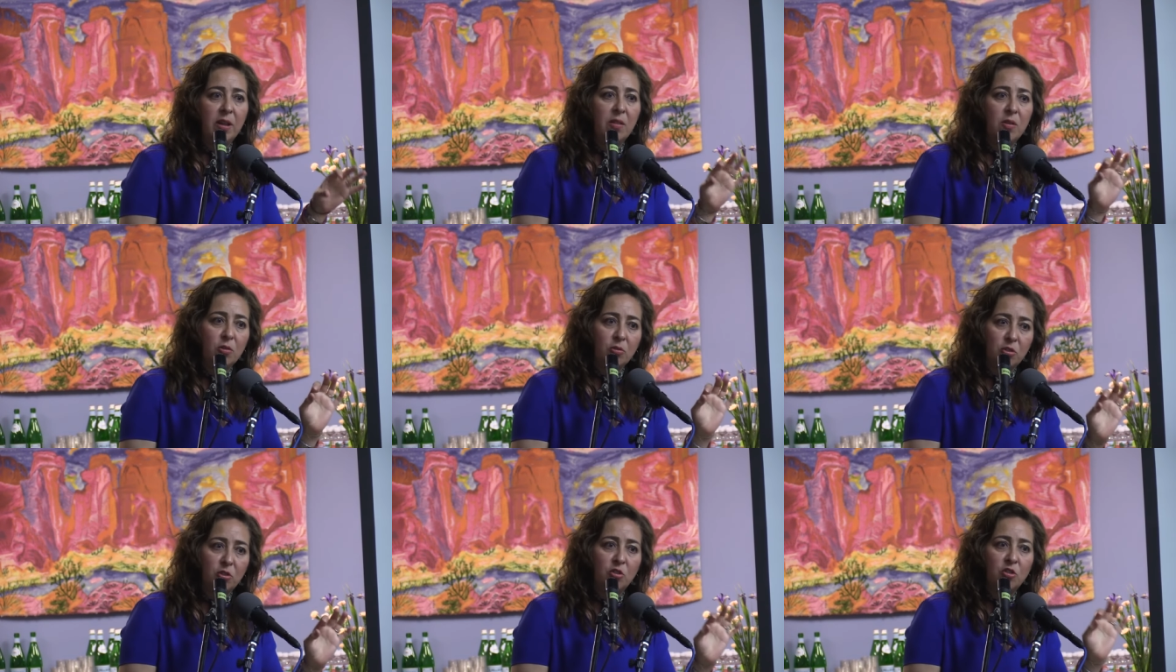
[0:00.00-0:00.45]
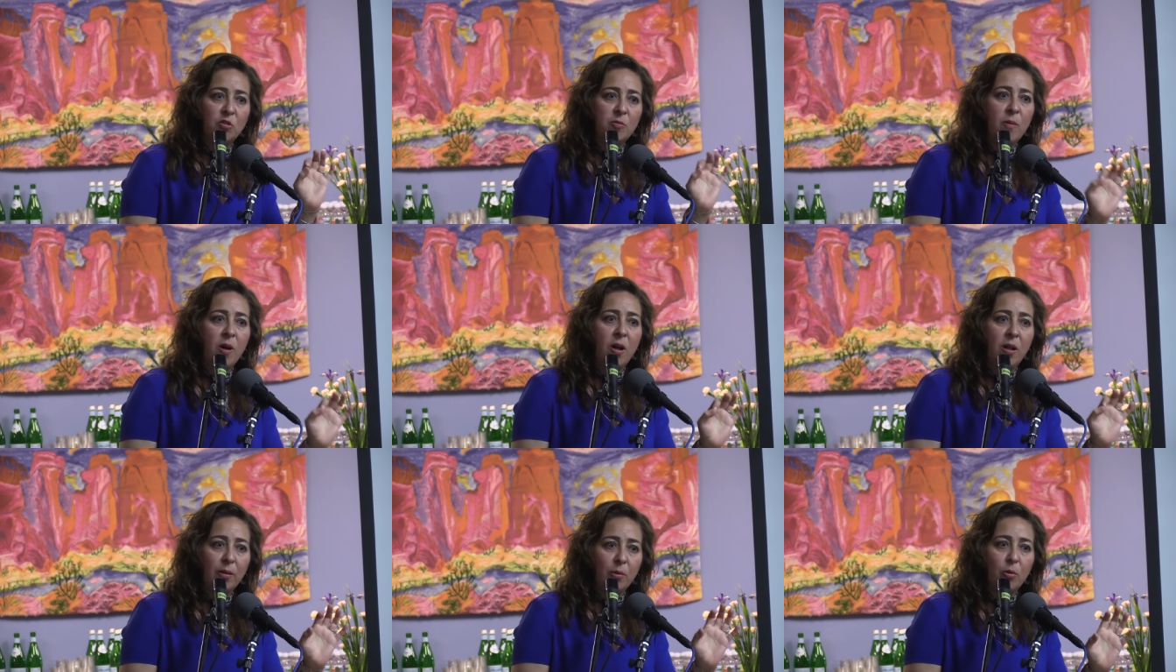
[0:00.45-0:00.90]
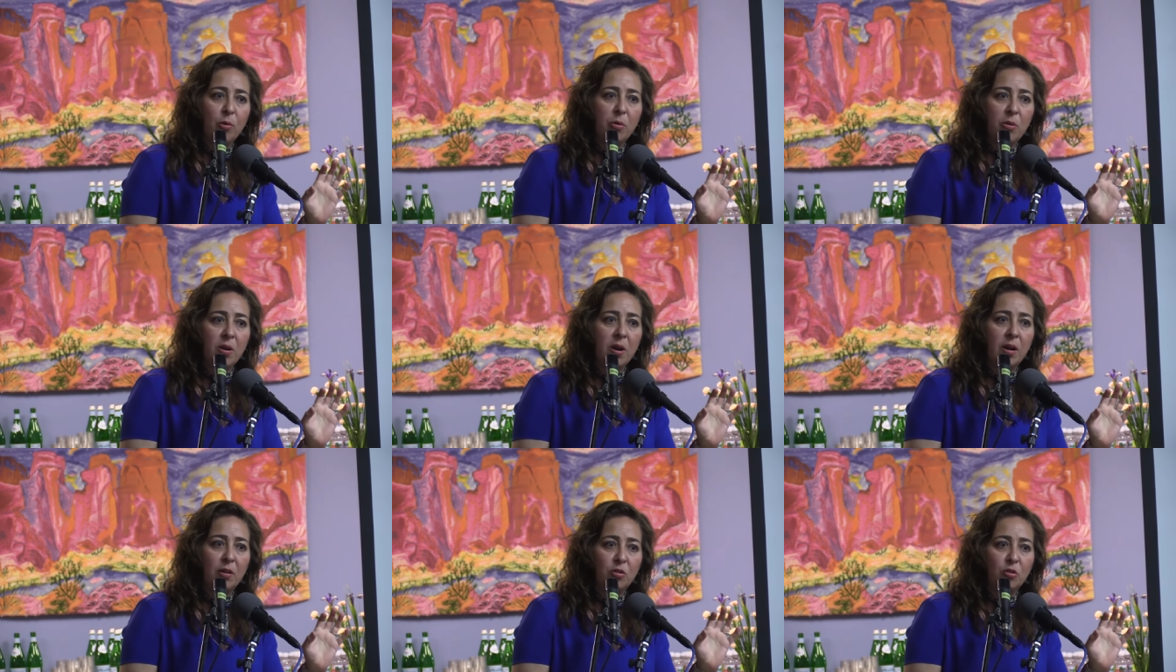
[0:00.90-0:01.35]
There's a small
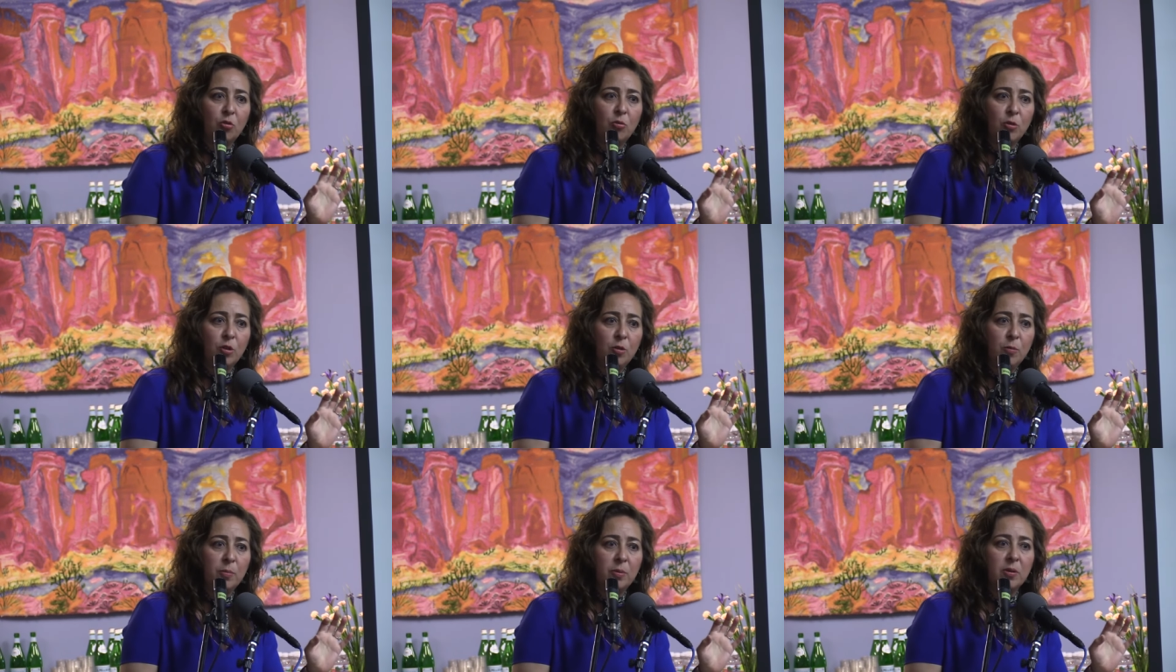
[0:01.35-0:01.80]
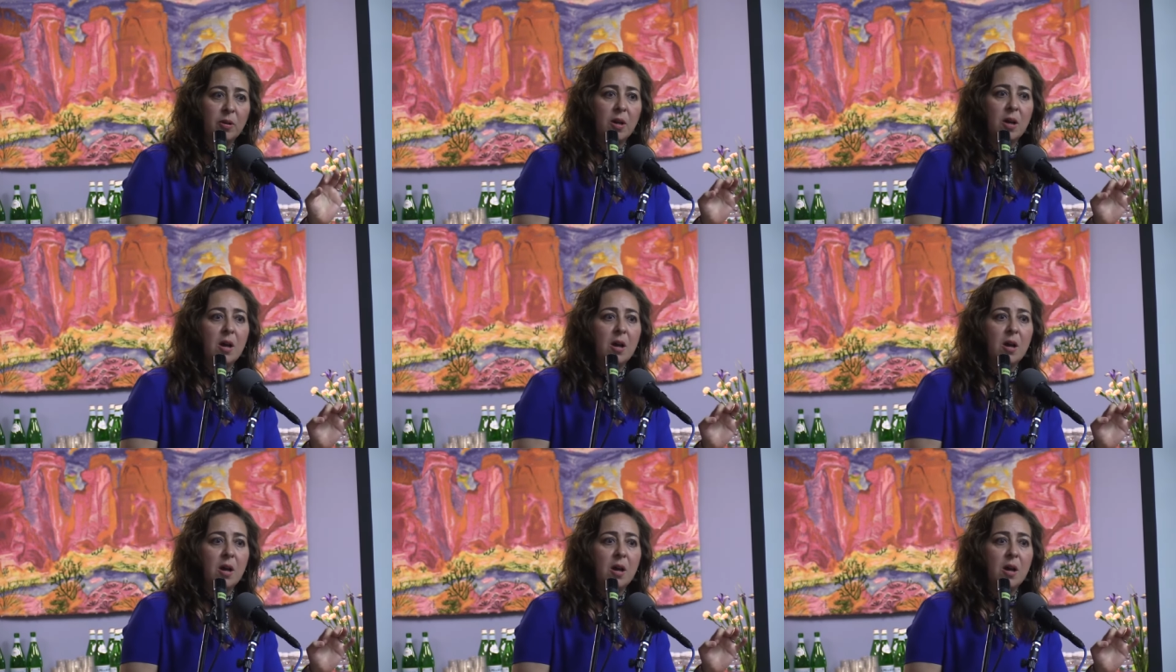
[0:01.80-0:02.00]
Orthodox group,